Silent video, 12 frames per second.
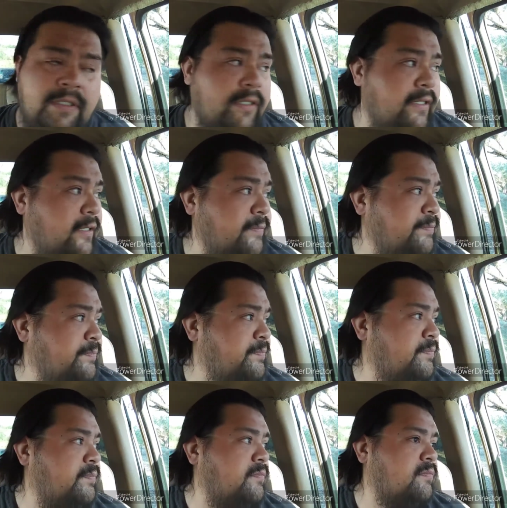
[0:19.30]
Um,
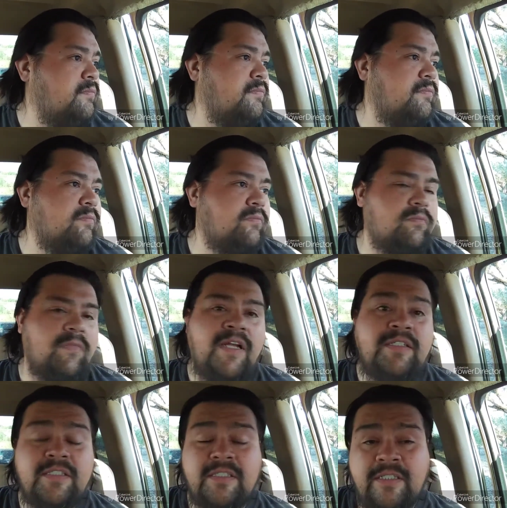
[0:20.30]

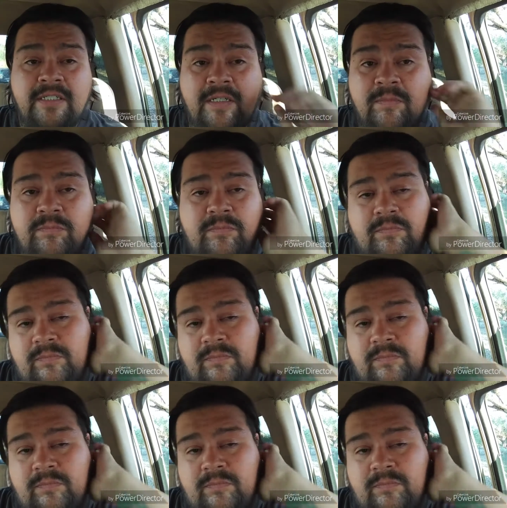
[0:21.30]
as you can tell, I'm